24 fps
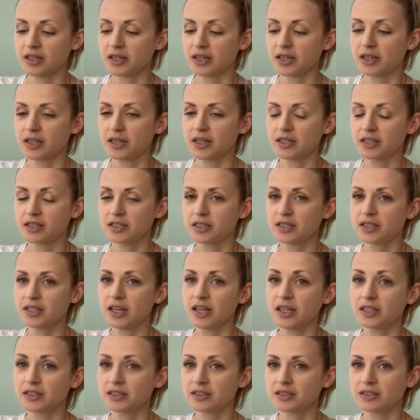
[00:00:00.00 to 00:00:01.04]
and
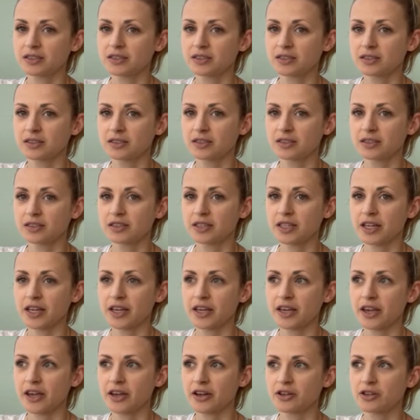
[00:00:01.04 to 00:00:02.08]
then take
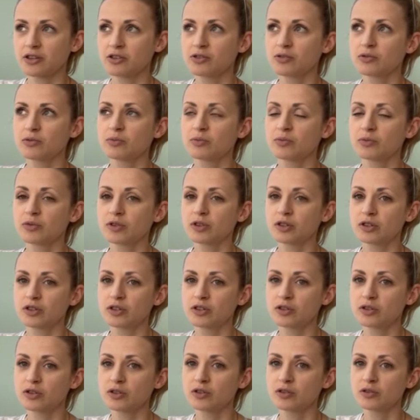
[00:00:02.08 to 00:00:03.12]
care to
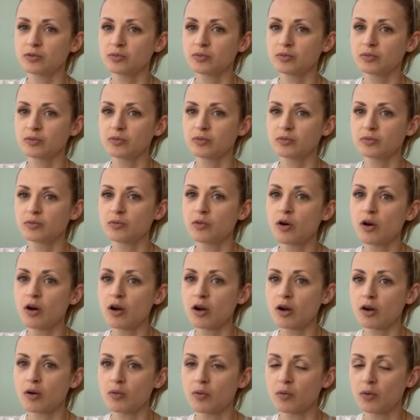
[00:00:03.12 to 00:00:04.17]
consume
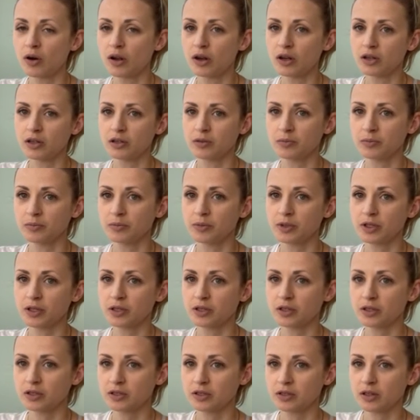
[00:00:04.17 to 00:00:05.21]
more volume,
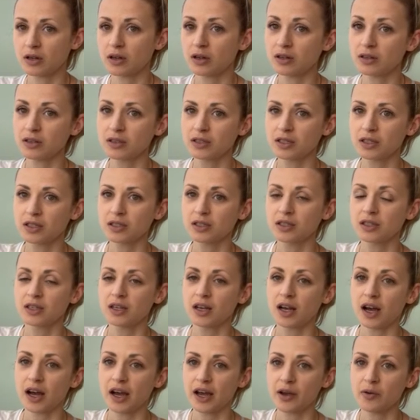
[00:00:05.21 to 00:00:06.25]
because all the
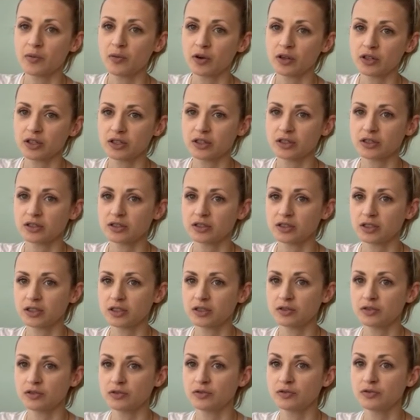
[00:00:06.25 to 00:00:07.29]
high water
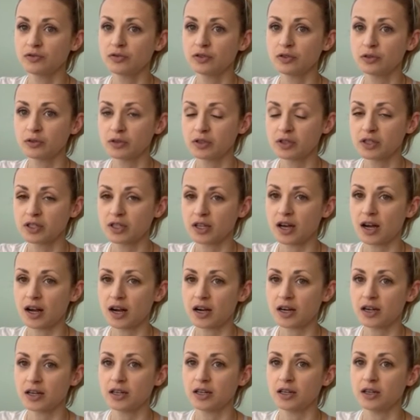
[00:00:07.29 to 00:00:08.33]
content foods
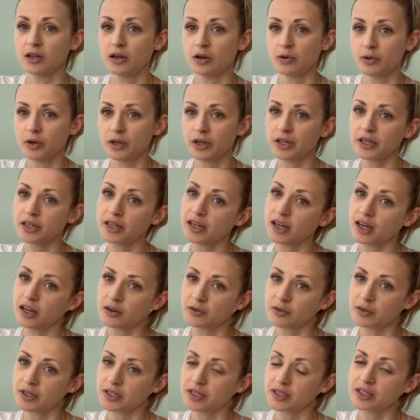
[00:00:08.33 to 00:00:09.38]
are lower in
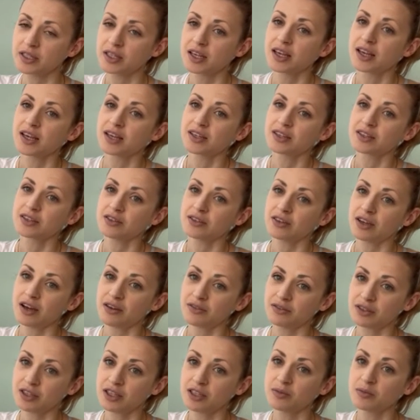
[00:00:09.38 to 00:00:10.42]
calories. So you
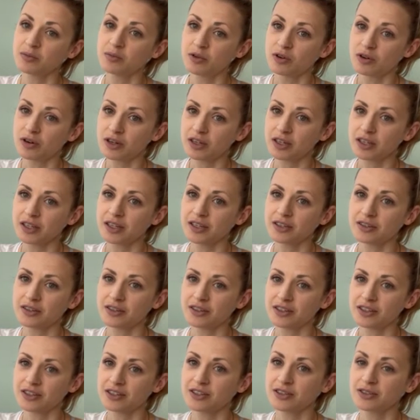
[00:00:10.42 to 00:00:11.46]
have to eat more in
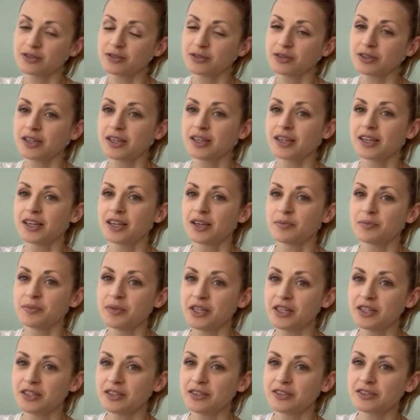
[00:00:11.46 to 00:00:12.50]
order to
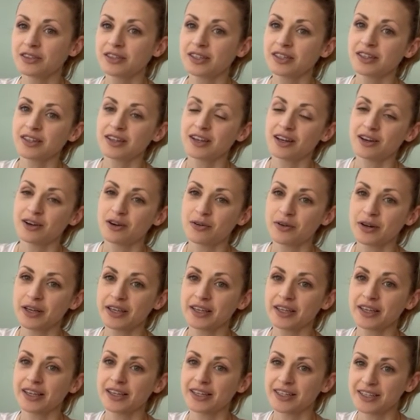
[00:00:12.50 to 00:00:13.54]
meet your
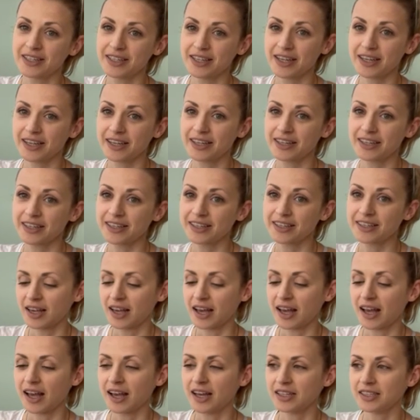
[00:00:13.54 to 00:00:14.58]
caloric intake.
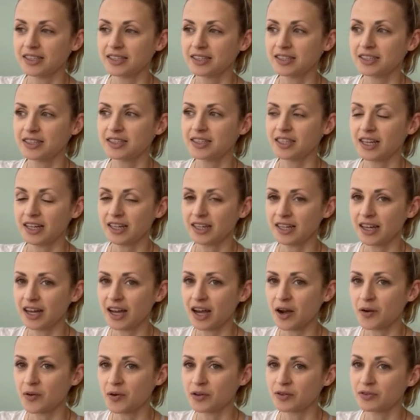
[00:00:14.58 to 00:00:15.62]
And then
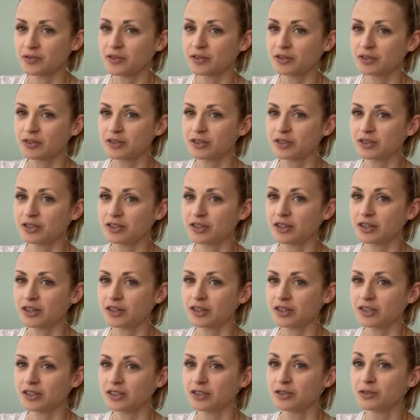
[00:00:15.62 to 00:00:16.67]
I would focus
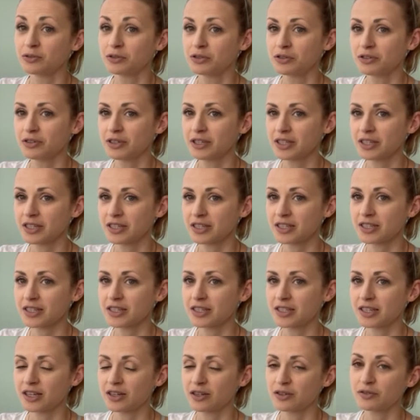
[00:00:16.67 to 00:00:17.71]
on nutrients
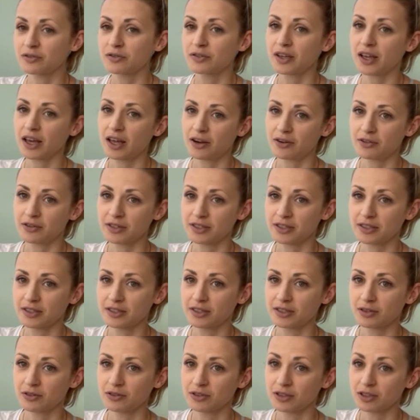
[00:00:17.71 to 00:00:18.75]
instead of calories.
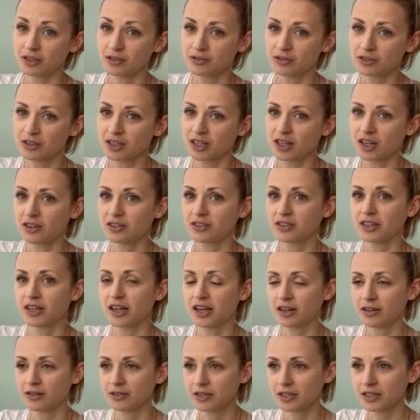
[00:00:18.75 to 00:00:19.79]
So don't count
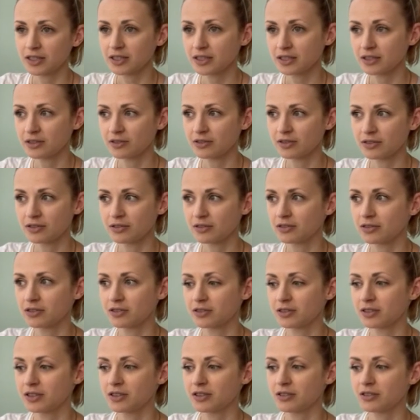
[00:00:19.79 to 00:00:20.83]
calories. You don't
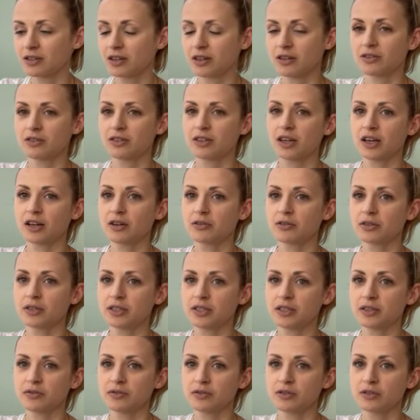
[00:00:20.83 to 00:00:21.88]
need to count calories
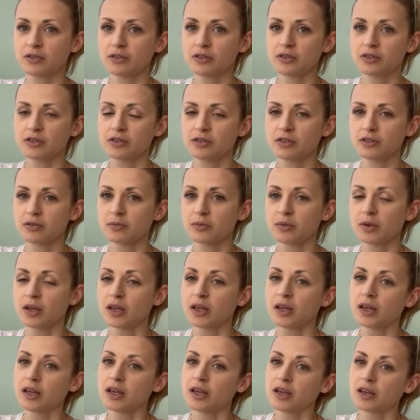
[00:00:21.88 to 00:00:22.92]
if you consume
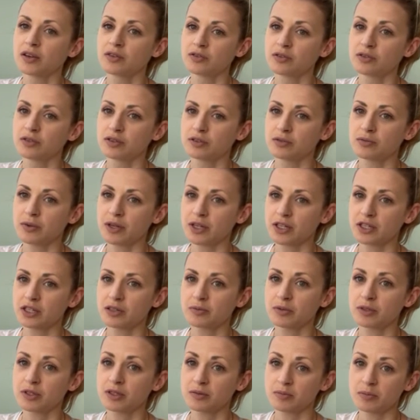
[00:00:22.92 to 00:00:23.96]
fruits and
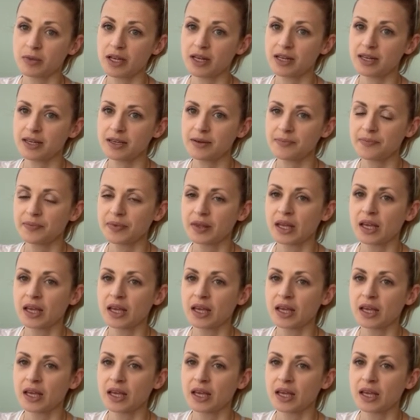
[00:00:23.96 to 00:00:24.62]
vegetables mainly.